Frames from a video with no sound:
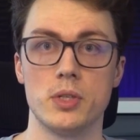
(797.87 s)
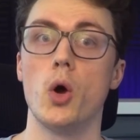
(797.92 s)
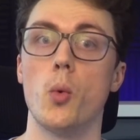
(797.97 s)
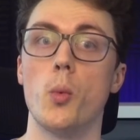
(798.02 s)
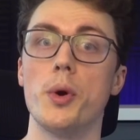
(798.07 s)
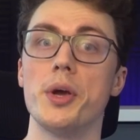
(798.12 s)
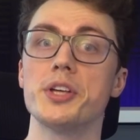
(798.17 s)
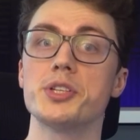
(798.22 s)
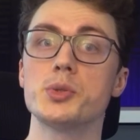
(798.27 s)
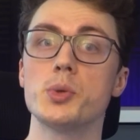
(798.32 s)

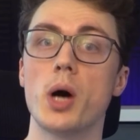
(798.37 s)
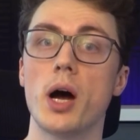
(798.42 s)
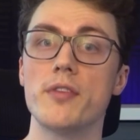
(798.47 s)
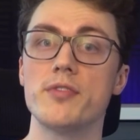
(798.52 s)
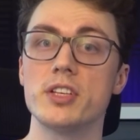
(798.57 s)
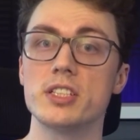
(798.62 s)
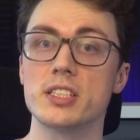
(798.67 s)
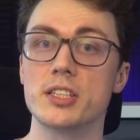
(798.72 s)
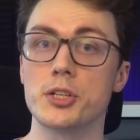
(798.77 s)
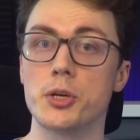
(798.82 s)
We also have
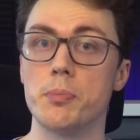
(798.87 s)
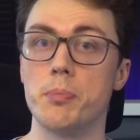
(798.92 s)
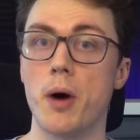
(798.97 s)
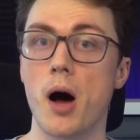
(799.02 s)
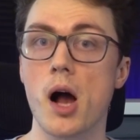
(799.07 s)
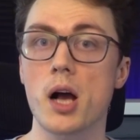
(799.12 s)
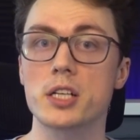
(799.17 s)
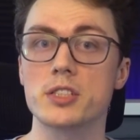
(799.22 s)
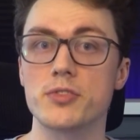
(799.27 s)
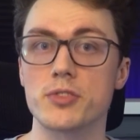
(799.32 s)
this little
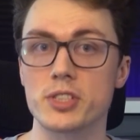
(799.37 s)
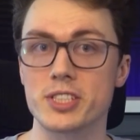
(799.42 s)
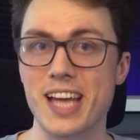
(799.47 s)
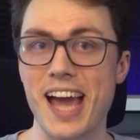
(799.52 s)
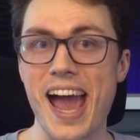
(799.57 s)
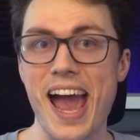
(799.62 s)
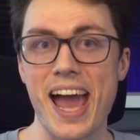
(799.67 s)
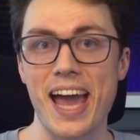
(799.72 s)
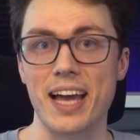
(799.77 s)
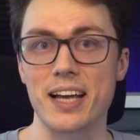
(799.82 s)
box for
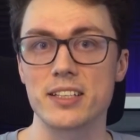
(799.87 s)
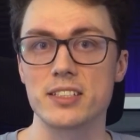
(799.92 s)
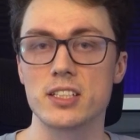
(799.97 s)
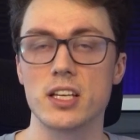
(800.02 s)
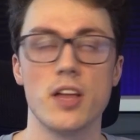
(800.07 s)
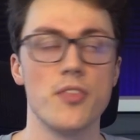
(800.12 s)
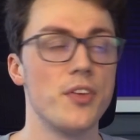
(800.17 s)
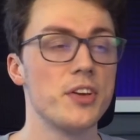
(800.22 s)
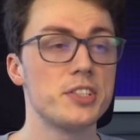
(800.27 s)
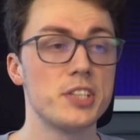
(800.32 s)
tags.
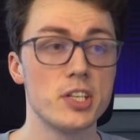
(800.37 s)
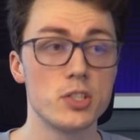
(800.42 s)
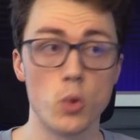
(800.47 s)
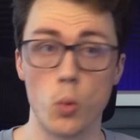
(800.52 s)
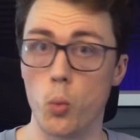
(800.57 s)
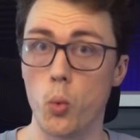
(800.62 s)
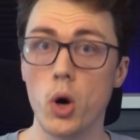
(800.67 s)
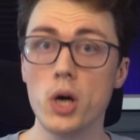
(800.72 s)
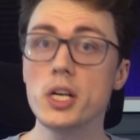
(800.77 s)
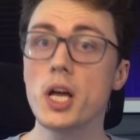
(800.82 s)
This is
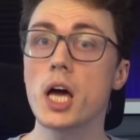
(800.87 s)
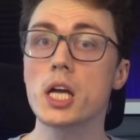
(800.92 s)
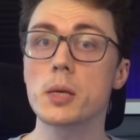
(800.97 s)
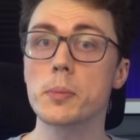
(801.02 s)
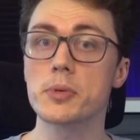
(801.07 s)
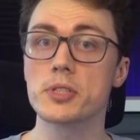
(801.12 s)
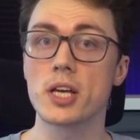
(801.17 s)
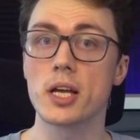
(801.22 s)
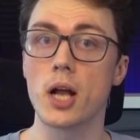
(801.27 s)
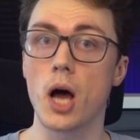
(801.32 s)

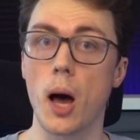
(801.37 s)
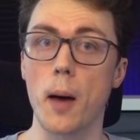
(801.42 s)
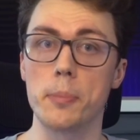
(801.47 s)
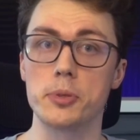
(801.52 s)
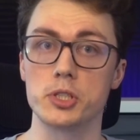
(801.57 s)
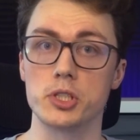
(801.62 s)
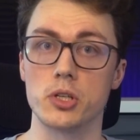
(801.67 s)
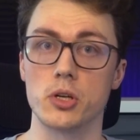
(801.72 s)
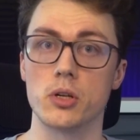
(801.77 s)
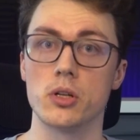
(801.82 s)
100%
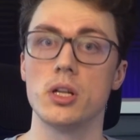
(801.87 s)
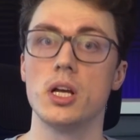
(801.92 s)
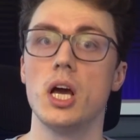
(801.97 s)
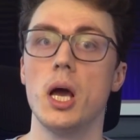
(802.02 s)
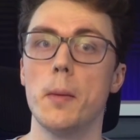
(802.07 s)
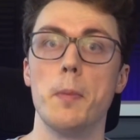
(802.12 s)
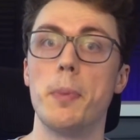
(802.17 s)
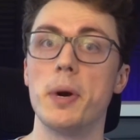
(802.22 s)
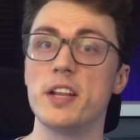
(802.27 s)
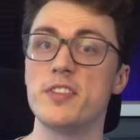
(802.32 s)
optional,
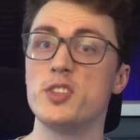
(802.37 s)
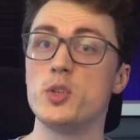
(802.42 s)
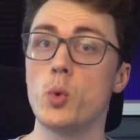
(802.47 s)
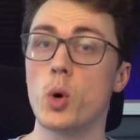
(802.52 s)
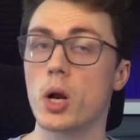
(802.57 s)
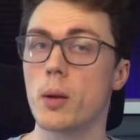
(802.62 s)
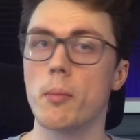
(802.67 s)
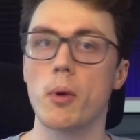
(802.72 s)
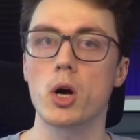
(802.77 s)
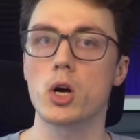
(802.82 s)
but if you want
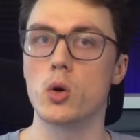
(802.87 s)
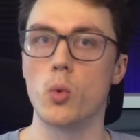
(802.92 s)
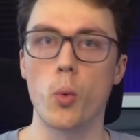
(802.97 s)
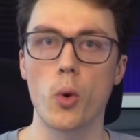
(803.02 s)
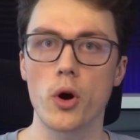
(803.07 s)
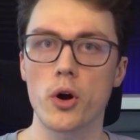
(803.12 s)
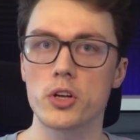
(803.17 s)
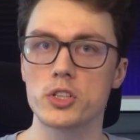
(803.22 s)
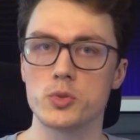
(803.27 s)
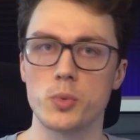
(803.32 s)
to mark
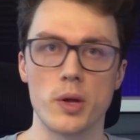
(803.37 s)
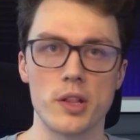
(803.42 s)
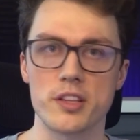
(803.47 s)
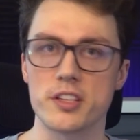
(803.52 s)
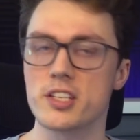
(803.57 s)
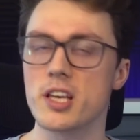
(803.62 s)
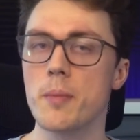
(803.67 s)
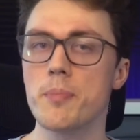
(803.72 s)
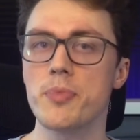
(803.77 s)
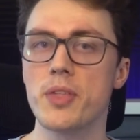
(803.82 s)
words with
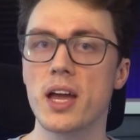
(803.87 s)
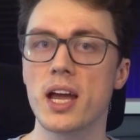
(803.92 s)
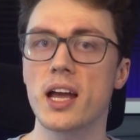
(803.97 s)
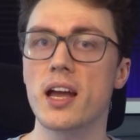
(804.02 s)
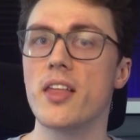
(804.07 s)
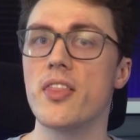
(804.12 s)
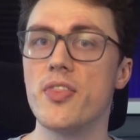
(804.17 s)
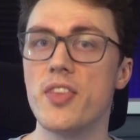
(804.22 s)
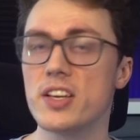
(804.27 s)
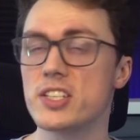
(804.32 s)

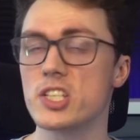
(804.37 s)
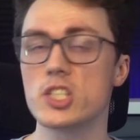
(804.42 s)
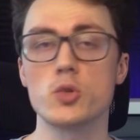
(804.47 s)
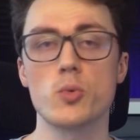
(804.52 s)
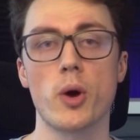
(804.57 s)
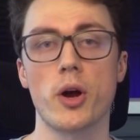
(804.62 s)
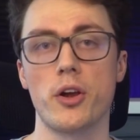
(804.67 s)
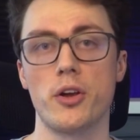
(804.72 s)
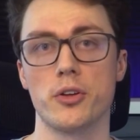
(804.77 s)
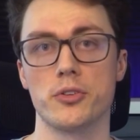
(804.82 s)
something, this is
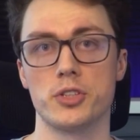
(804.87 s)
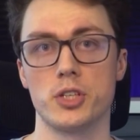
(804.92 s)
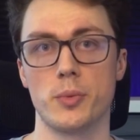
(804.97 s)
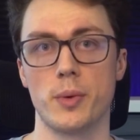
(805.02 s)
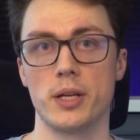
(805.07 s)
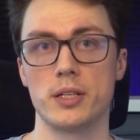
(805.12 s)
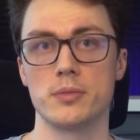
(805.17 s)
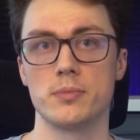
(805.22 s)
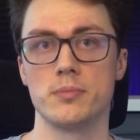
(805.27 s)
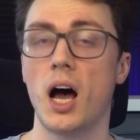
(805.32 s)
where you'll do
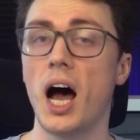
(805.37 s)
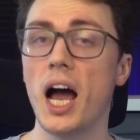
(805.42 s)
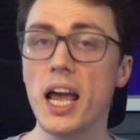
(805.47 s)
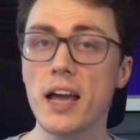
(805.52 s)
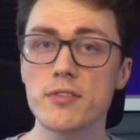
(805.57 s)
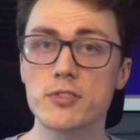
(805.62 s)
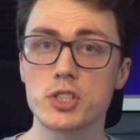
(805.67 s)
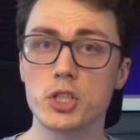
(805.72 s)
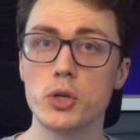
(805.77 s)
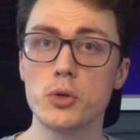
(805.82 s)
it. I
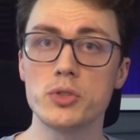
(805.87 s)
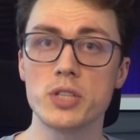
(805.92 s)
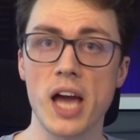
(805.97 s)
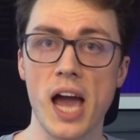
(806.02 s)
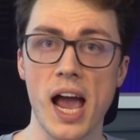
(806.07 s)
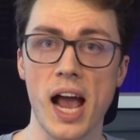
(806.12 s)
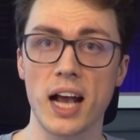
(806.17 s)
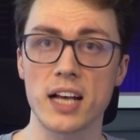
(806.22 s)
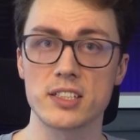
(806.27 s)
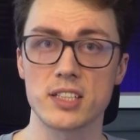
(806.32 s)
have 2
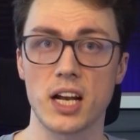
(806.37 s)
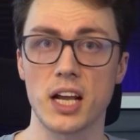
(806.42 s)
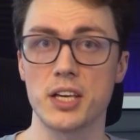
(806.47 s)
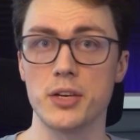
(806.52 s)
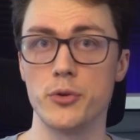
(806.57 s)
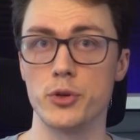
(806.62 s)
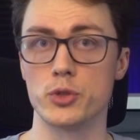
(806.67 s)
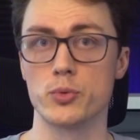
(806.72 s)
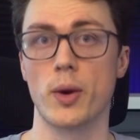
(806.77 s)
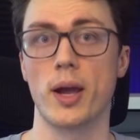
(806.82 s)
tags that I
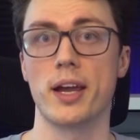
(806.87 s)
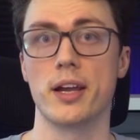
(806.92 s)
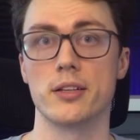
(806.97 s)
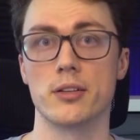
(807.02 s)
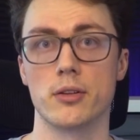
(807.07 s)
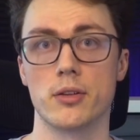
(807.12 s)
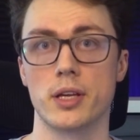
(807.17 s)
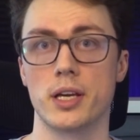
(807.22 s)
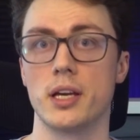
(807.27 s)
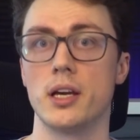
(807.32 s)
use
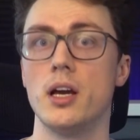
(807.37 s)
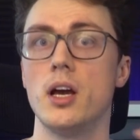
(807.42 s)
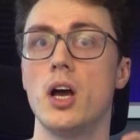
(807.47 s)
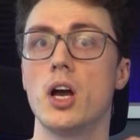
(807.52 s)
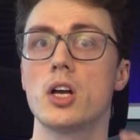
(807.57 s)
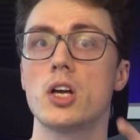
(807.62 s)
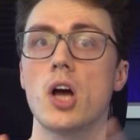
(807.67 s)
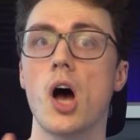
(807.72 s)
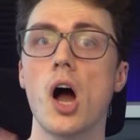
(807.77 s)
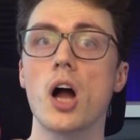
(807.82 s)
regularly,
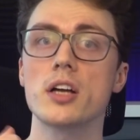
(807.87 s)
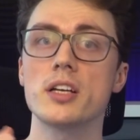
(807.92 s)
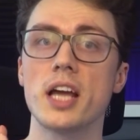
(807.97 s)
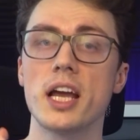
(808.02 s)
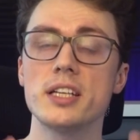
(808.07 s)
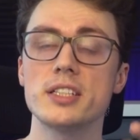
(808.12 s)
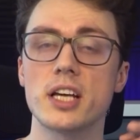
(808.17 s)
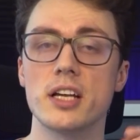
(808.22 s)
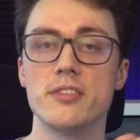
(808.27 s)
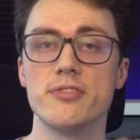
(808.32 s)

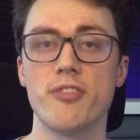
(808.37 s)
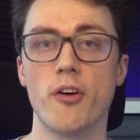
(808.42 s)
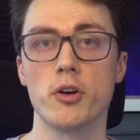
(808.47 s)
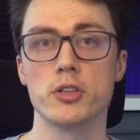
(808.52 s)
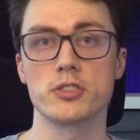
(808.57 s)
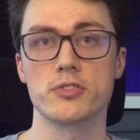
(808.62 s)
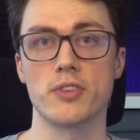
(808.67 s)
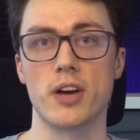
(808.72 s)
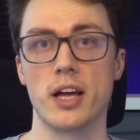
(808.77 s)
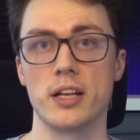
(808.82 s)
cognate and
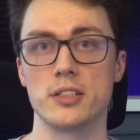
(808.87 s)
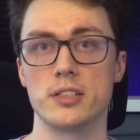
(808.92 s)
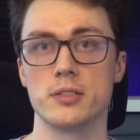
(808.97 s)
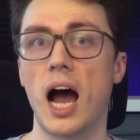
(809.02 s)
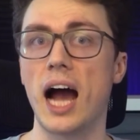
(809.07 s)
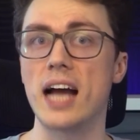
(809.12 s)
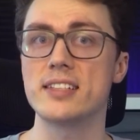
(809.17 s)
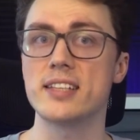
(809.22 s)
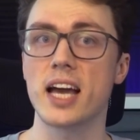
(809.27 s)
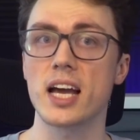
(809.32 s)
false friend.
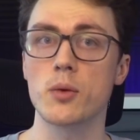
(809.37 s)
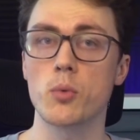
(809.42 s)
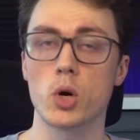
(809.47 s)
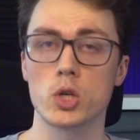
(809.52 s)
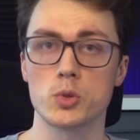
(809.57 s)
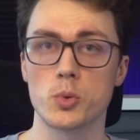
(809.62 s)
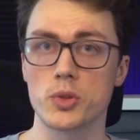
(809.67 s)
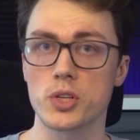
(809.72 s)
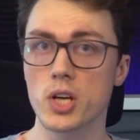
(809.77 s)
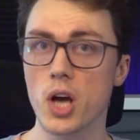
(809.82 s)
I tag
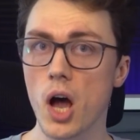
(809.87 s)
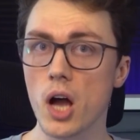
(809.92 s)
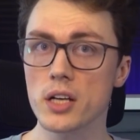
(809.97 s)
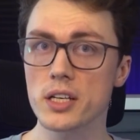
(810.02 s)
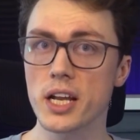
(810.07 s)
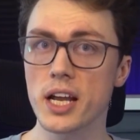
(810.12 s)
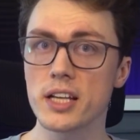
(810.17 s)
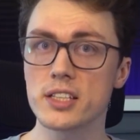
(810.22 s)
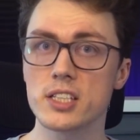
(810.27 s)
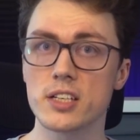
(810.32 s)
words with
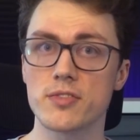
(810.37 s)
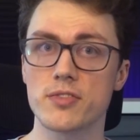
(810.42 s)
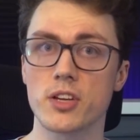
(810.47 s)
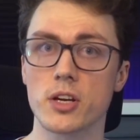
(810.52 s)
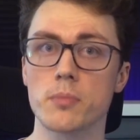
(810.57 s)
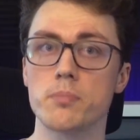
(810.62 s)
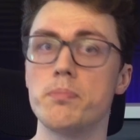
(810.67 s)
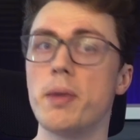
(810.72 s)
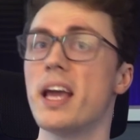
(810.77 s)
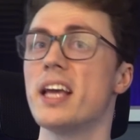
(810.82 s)
cognates if they're
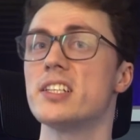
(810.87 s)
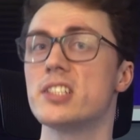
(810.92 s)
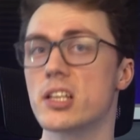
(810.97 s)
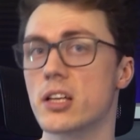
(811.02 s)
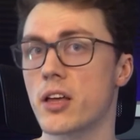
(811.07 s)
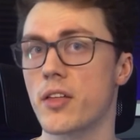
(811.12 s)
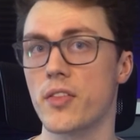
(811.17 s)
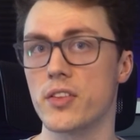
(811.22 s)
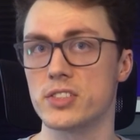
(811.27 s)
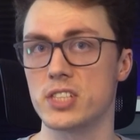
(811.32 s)

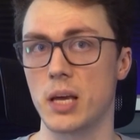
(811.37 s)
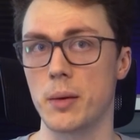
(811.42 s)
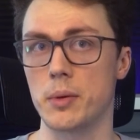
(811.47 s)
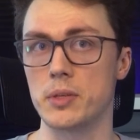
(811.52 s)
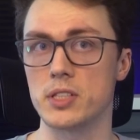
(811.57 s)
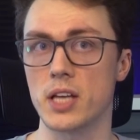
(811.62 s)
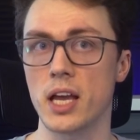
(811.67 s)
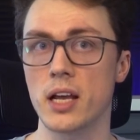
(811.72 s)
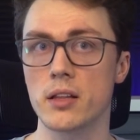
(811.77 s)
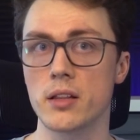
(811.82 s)
basically the same as
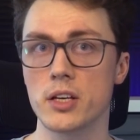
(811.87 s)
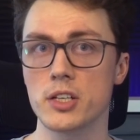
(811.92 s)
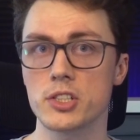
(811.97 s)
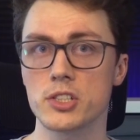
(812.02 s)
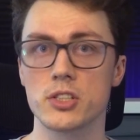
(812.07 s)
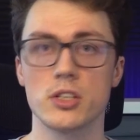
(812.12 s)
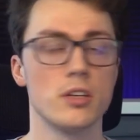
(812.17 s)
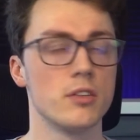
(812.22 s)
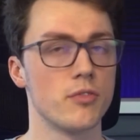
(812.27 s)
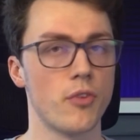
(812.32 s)

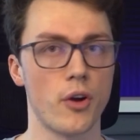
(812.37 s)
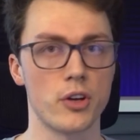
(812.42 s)
English. For